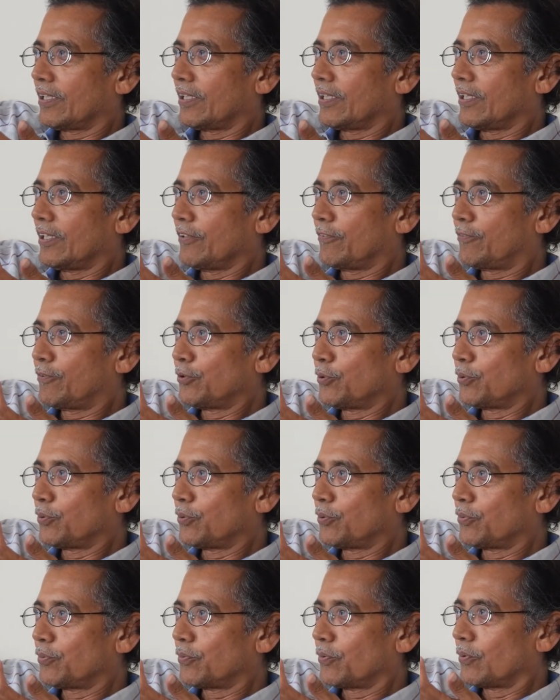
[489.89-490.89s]
If
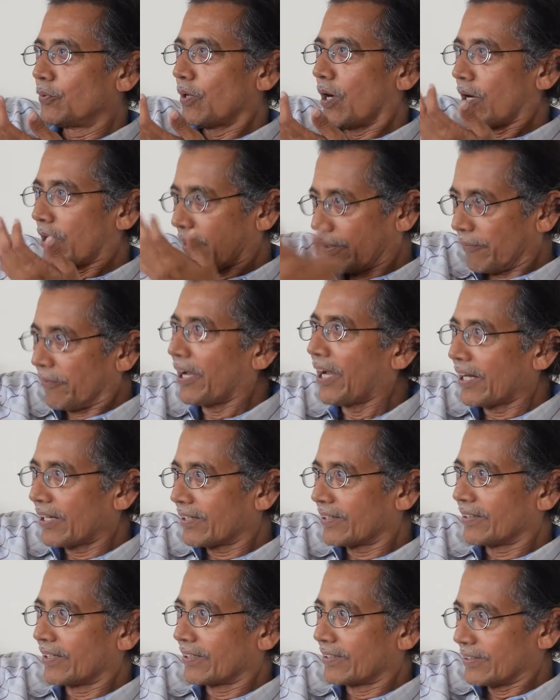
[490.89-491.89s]
you are
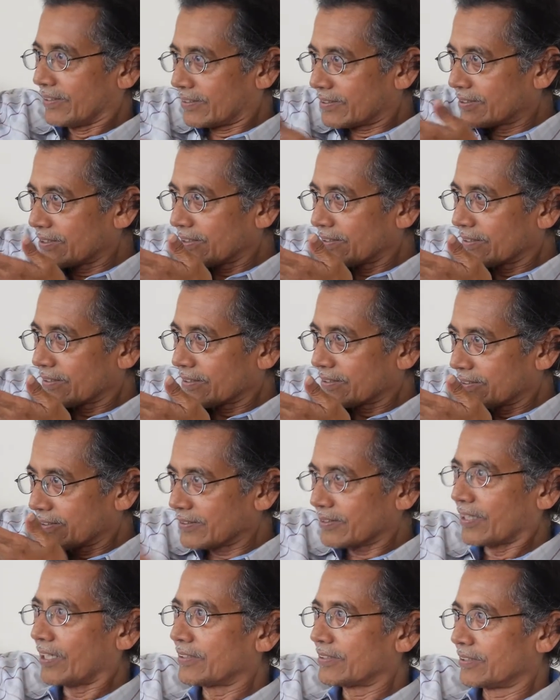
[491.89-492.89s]
aware that it's an
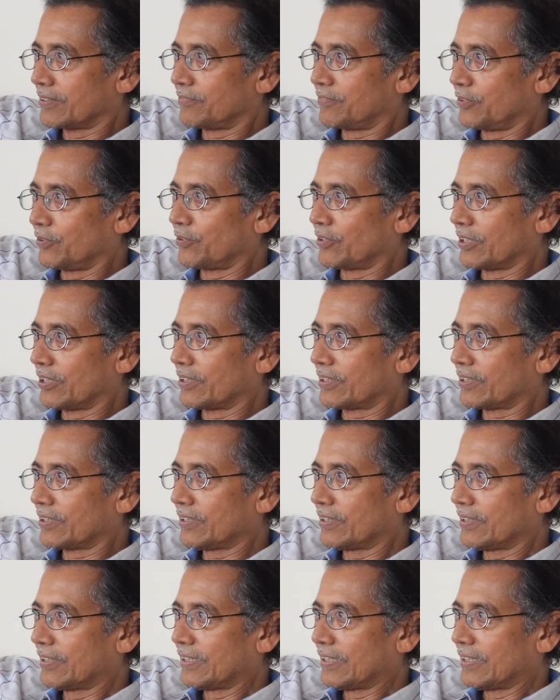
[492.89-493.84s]
exercise in futility,